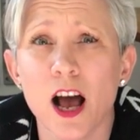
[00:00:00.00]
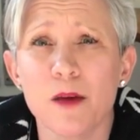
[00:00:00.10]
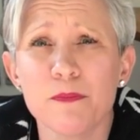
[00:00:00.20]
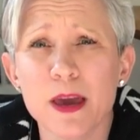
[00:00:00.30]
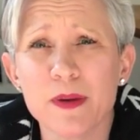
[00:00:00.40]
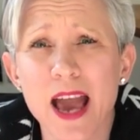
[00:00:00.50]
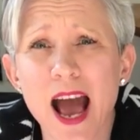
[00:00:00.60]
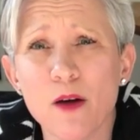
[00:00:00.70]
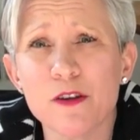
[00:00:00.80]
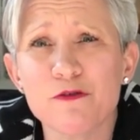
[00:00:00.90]
and maybe
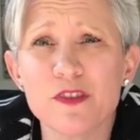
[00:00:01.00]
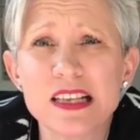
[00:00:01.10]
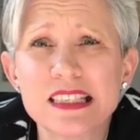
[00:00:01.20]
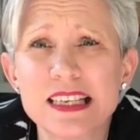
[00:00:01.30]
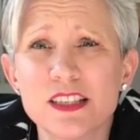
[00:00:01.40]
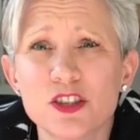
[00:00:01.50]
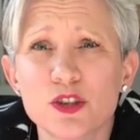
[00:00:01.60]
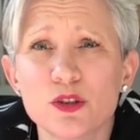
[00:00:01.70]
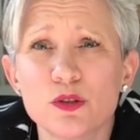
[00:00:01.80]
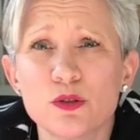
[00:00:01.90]
how it fits
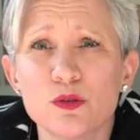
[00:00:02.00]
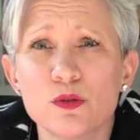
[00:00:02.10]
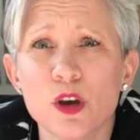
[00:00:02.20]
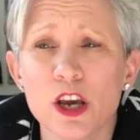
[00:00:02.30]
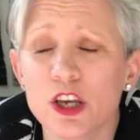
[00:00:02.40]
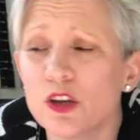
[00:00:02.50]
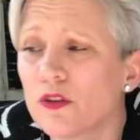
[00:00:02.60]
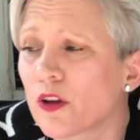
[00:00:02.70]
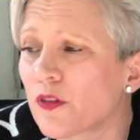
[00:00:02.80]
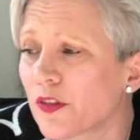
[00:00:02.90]
into, you
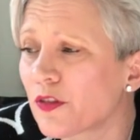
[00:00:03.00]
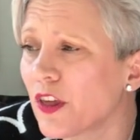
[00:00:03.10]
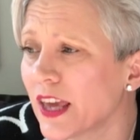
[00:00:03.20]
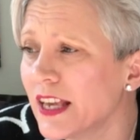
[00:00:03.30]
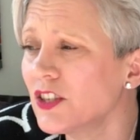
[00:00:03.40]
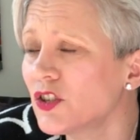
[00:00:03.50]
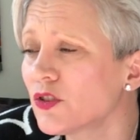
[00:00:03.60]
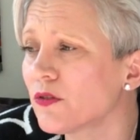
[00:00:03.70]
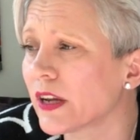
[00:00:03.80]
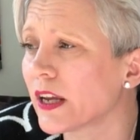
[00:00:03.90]
know, the
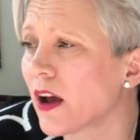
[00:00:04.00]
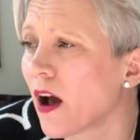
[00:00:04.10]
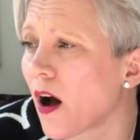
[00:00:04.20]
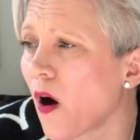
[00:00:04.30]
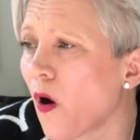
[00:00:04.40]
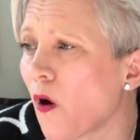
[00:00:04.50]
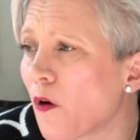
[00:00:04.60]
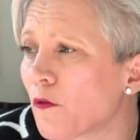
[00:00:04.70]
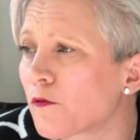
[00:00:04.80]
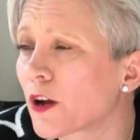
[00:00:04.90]
history
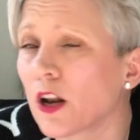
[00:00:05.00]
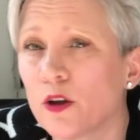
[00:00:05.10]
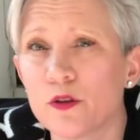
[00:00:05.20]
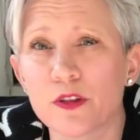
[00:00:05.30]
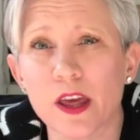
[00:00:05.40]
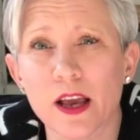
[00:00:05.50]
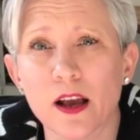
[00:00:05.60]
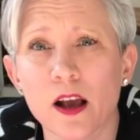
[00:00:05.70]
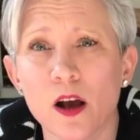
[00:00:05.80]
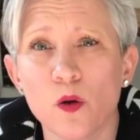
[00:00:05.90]
of clothing.